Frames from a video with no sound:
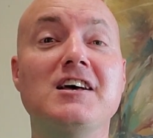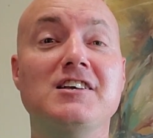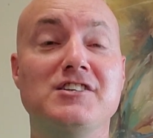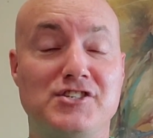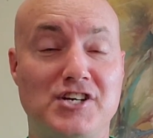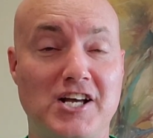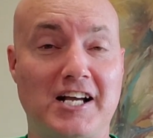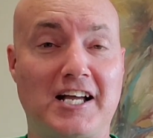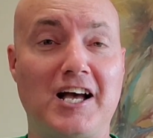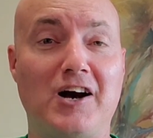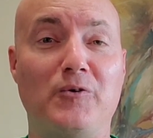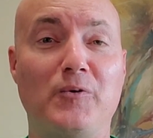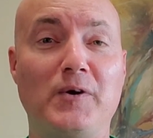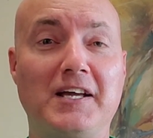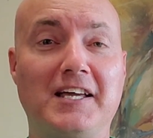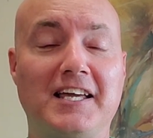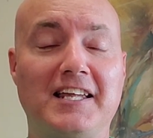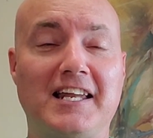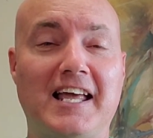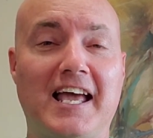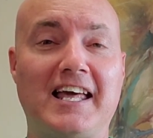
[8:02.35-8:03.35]
Check out
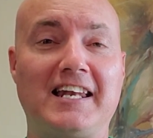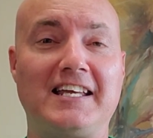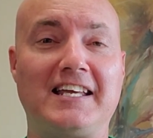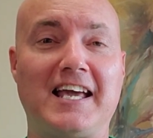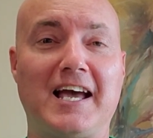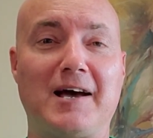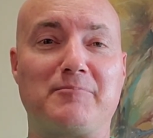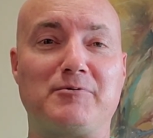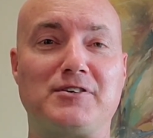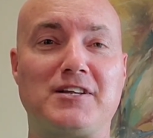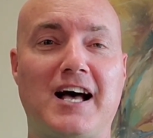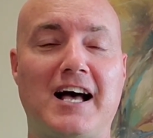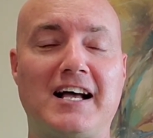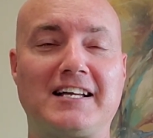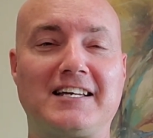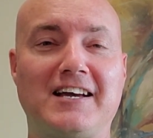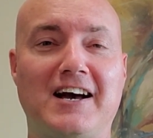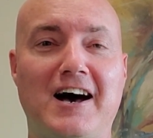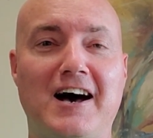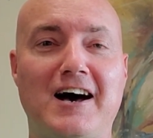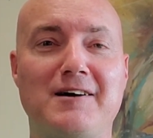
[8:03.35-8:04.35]

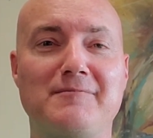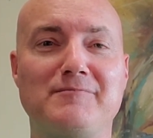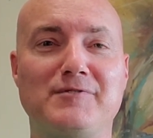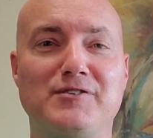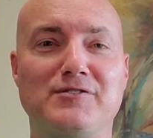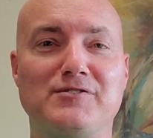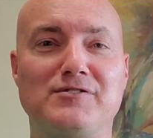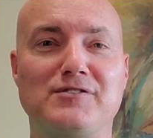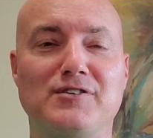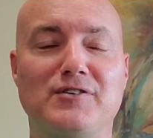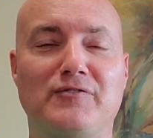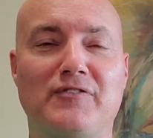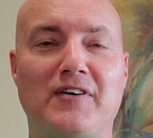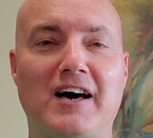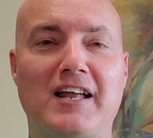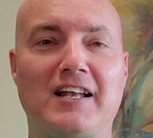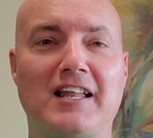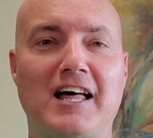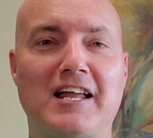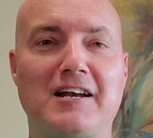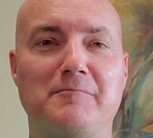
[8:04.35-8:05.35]
weekendhandicapper.com. You'll
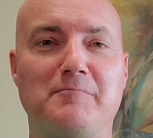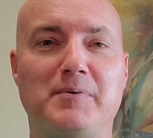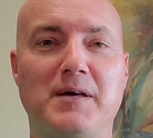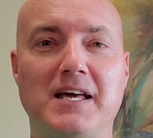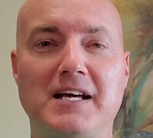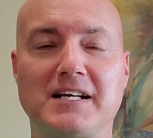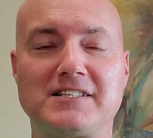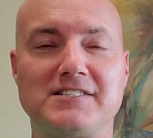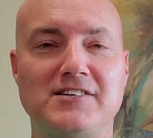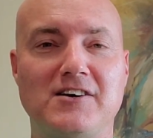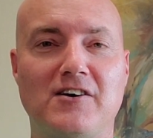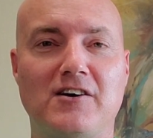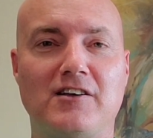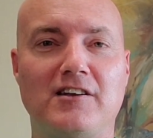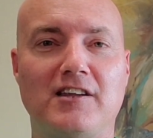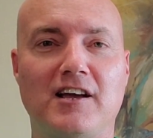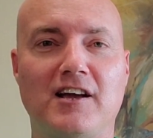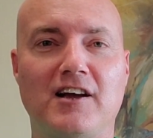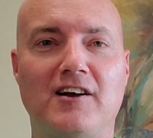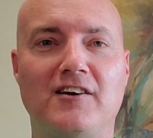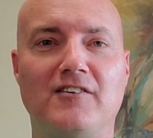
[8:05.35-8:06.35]
find a lot of picks on
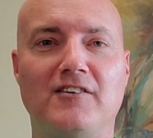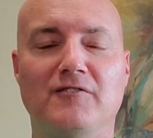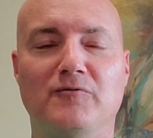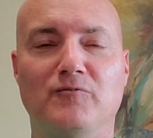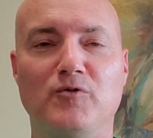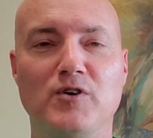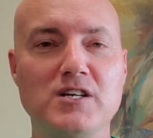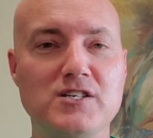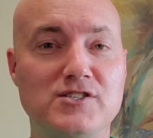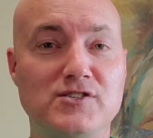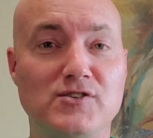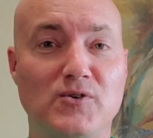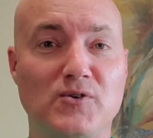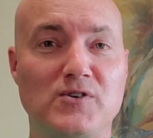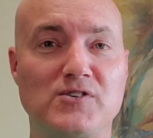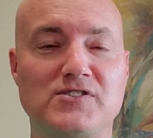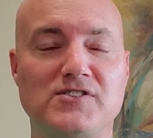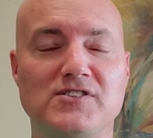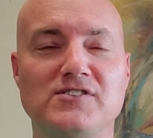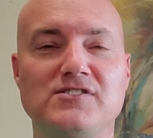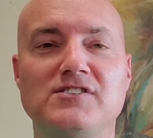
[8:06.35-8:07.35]
there and
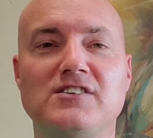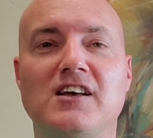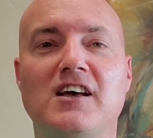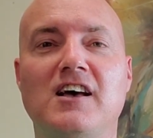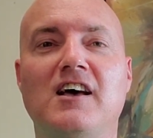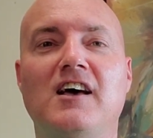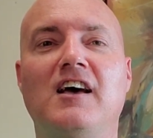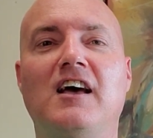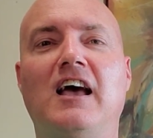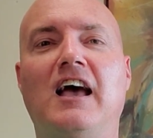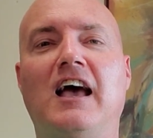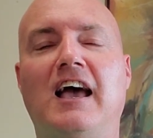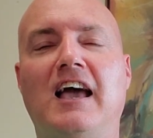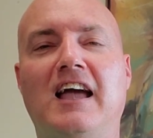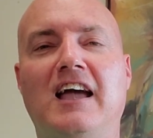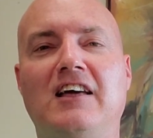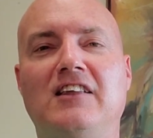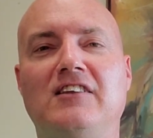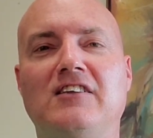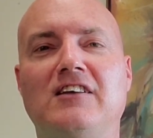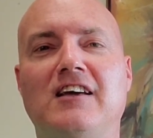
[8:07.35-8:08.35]
resources
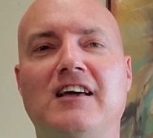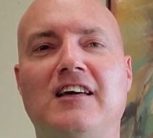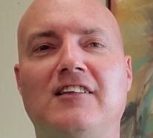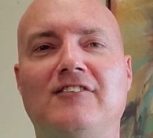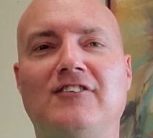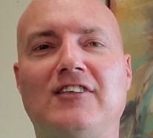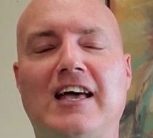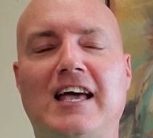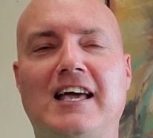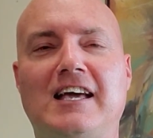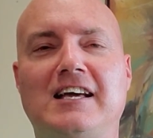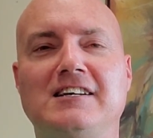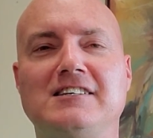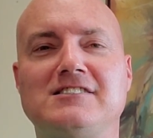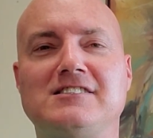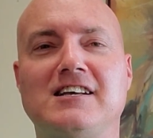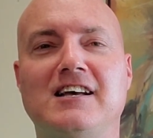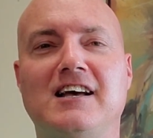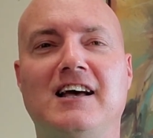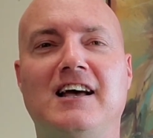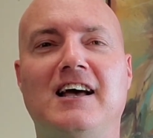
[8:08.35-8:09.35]
and
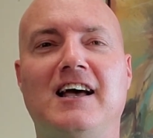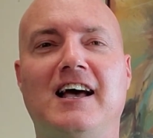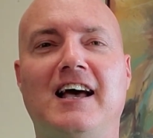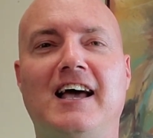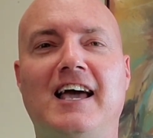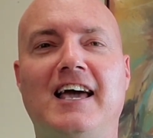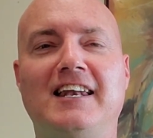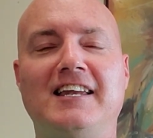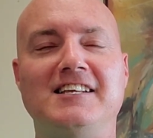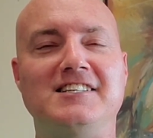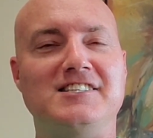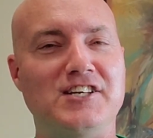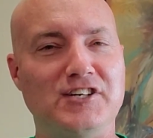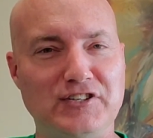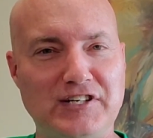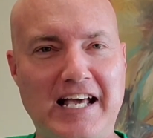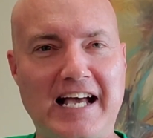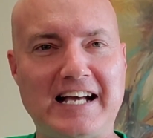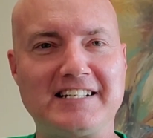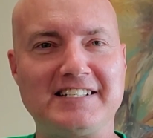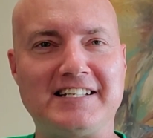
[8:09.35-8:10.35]
things. And until
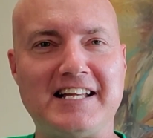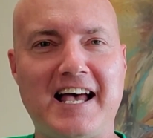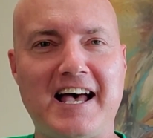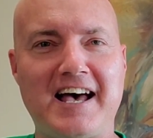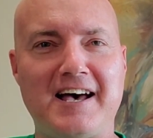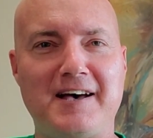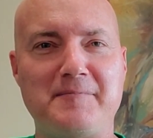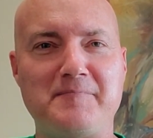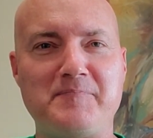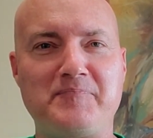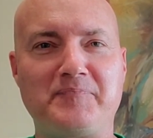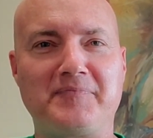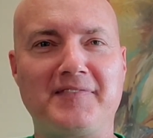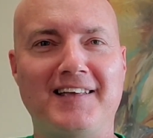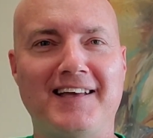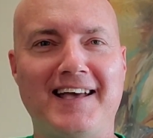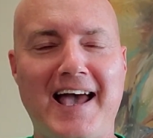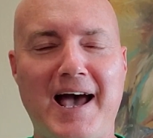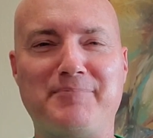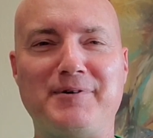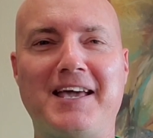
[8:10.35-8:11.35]
next time,
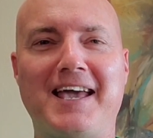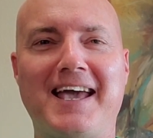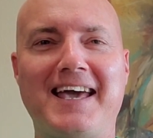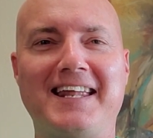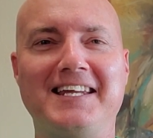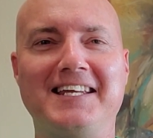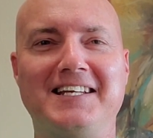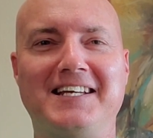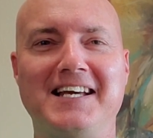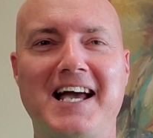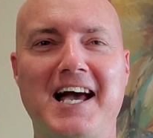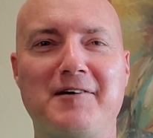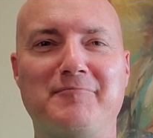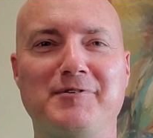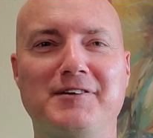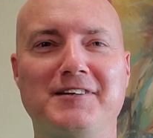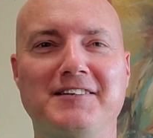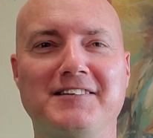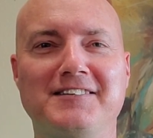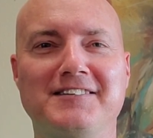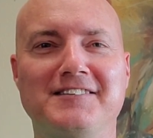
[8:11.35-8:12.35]
happy
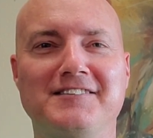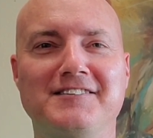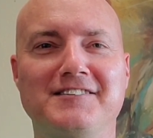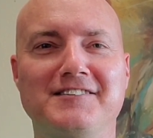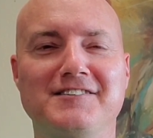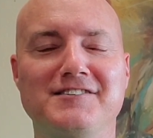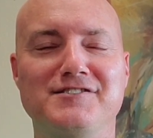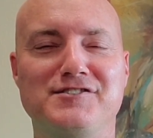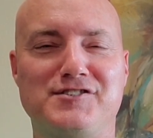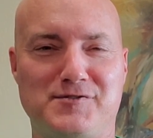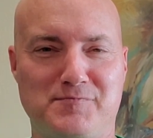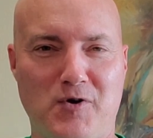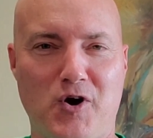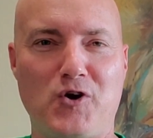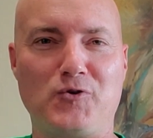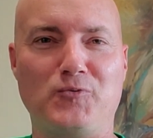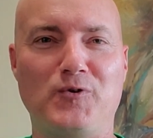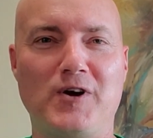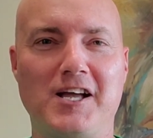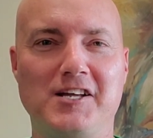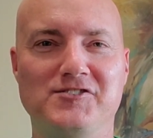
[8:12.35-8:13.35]
handicapping and
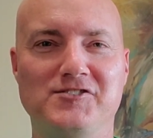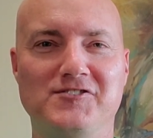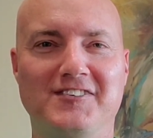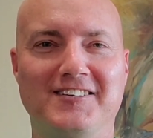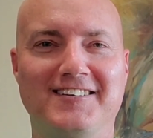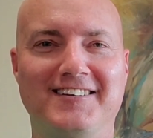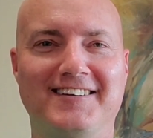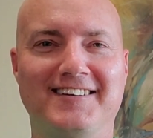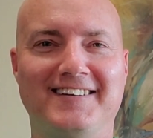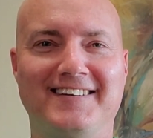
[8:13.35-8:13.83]
smart wagering.